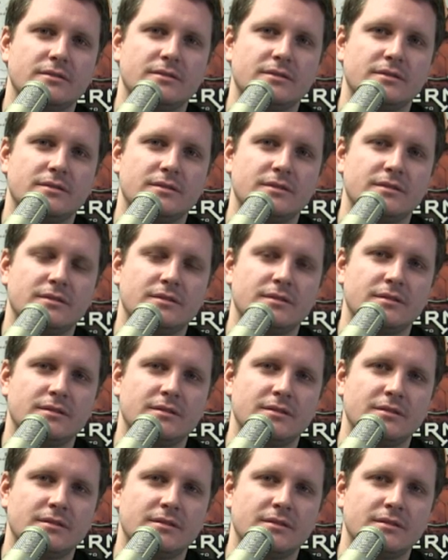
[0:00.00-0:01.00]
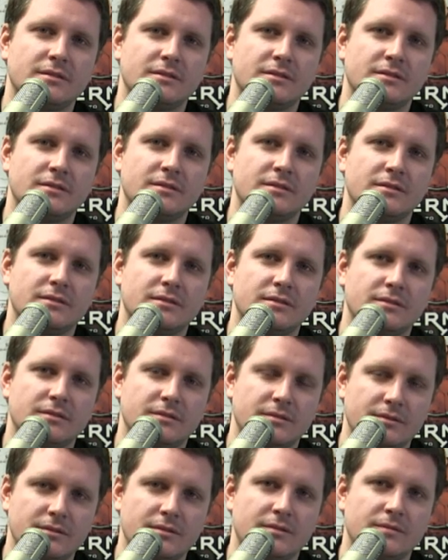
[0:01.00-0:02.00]

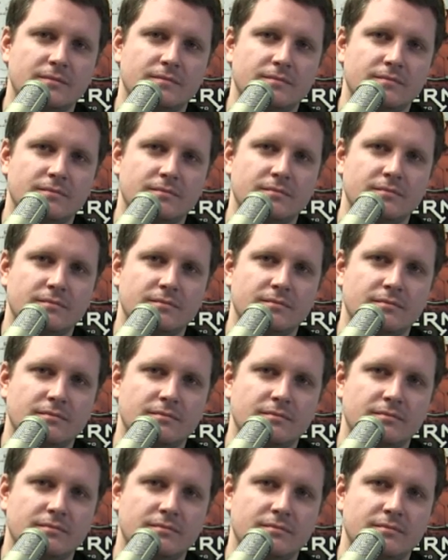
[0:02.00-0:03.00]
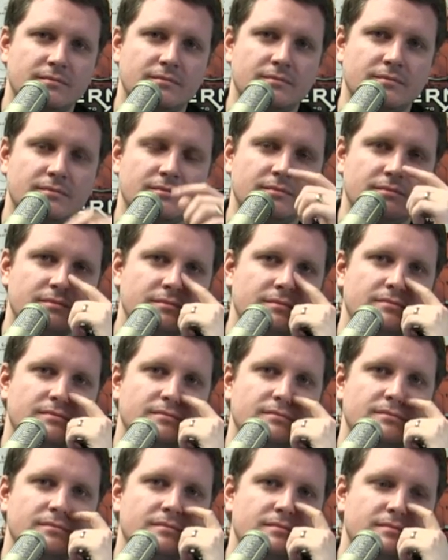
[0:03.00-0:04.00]

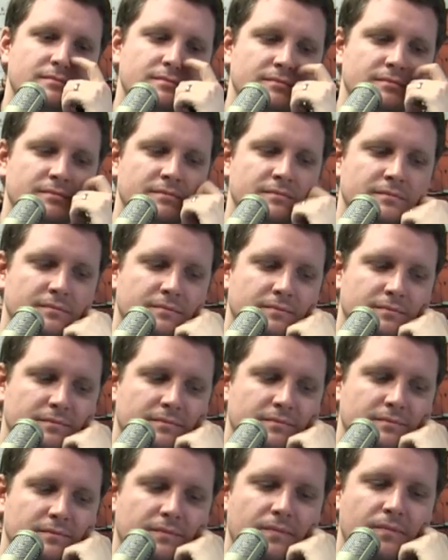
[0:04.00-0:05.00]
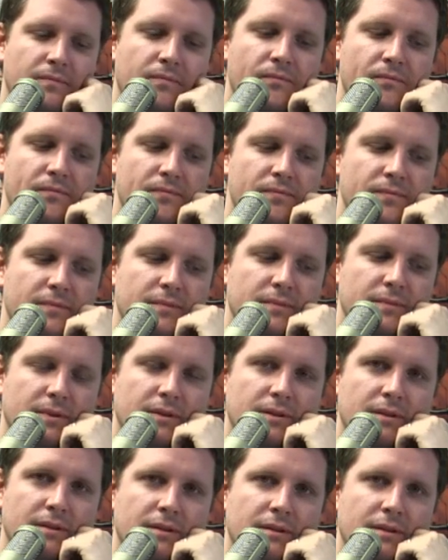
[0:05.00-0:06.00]

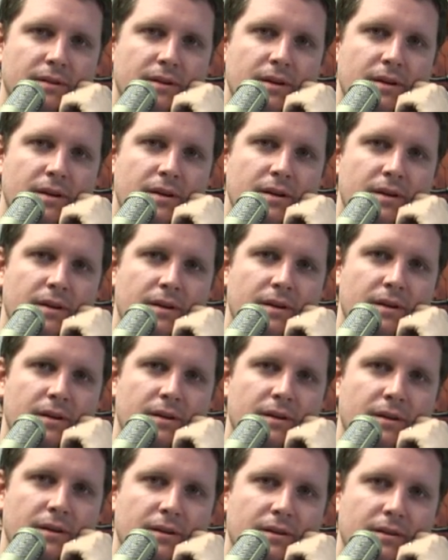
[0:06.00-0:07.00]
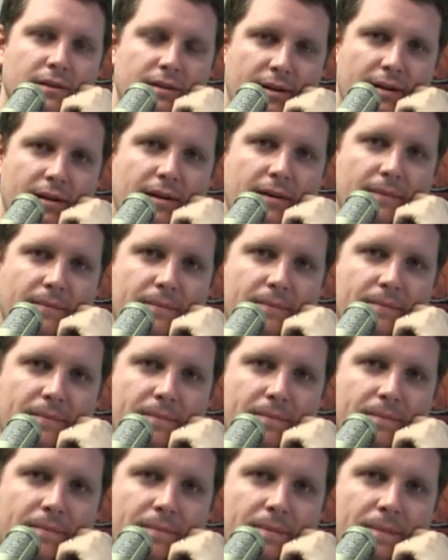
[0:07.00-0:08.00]
(silent)